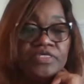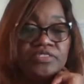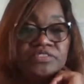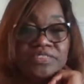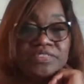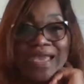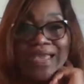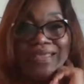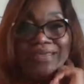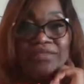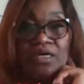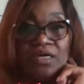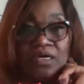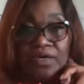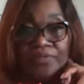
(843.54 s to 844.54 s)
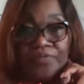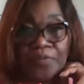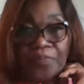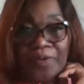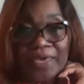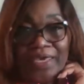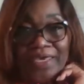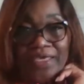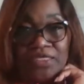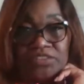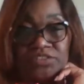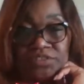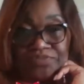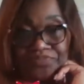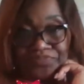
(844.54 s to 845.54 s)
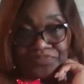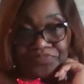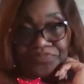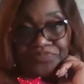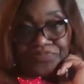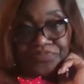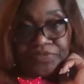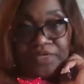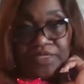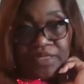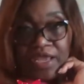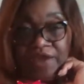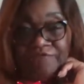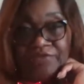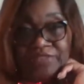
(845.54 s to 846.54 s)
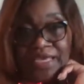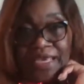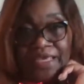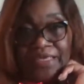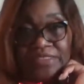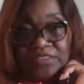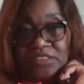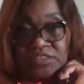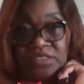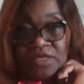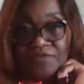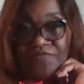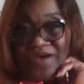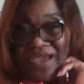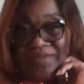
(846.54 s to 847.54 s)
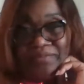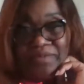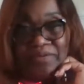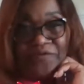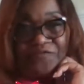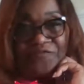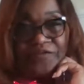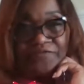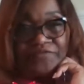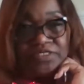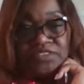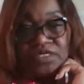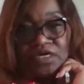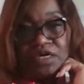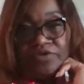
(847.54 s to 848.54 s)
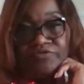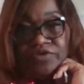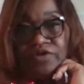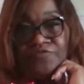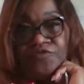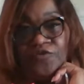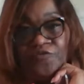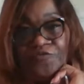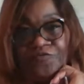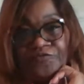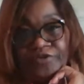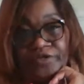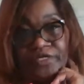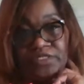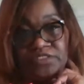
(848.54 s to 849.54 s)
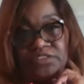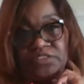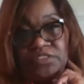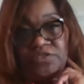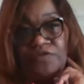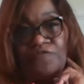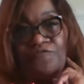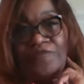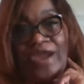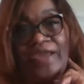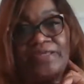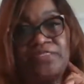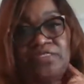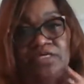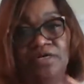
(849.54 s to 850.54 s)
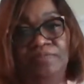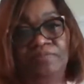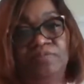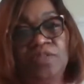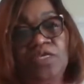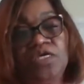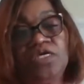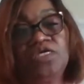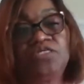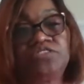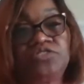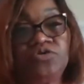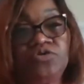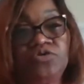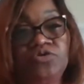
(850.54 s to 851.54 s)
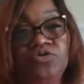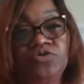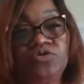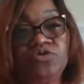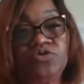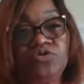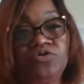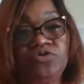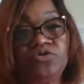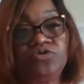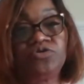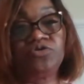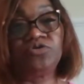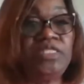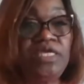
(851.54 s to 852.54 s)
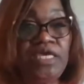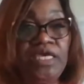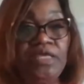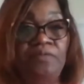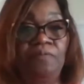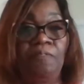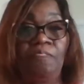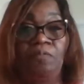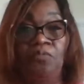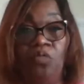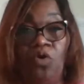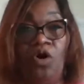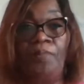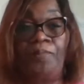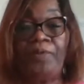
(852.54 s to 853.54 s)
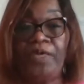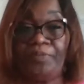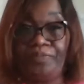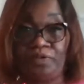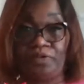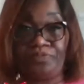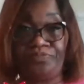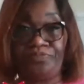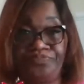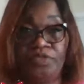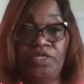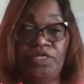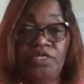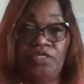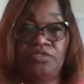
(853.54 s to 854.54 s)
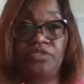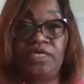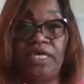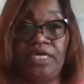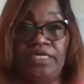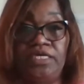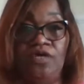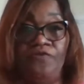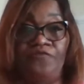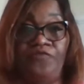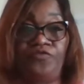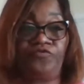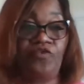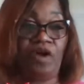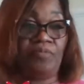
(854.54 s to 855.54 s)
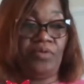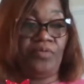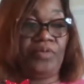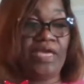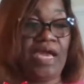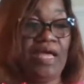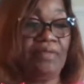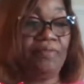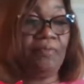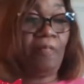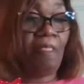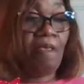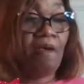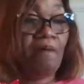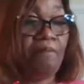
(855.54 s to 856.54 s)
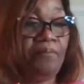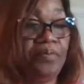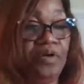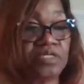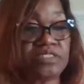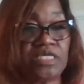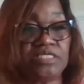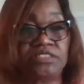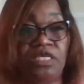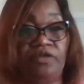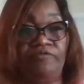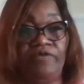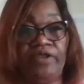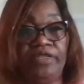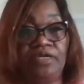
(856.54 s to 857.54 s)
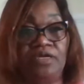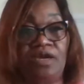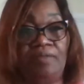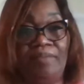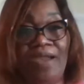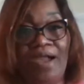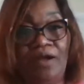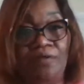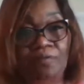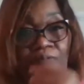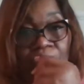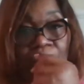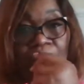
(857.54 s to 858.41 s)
inside the page and every day just invite maybe 50 to 100 of your friends. Just invite them to the page because we need more people to get healed from trauma. We got books that's getting ready to come out.